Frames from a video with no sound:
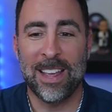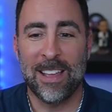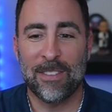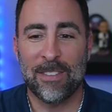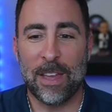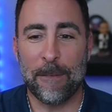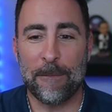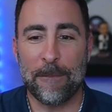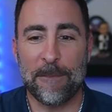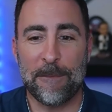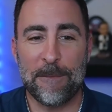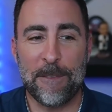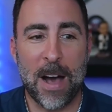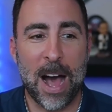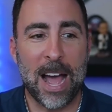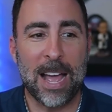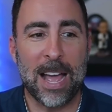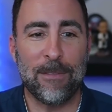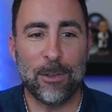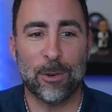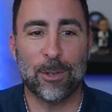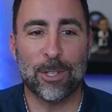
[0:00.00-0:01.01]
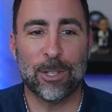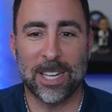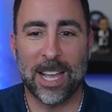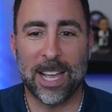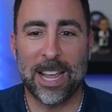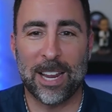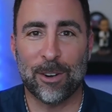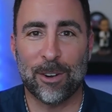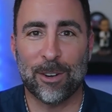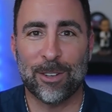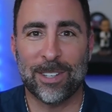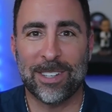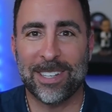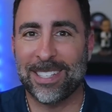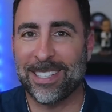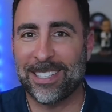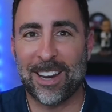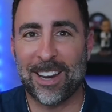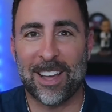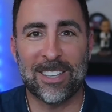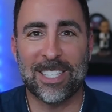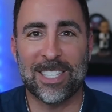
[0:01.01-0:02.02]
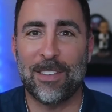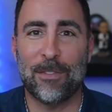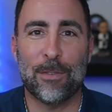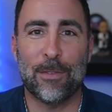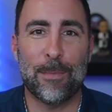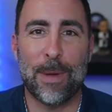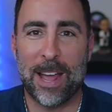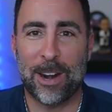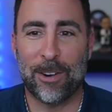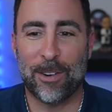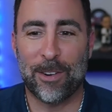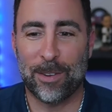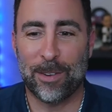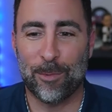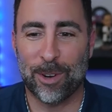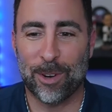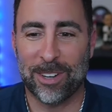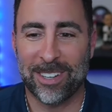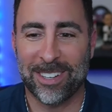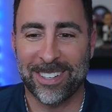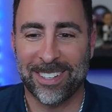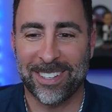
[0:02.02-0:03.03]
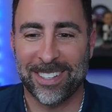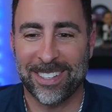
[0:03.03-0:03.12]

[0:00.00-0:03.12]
that five years later doesn't even matter anymore?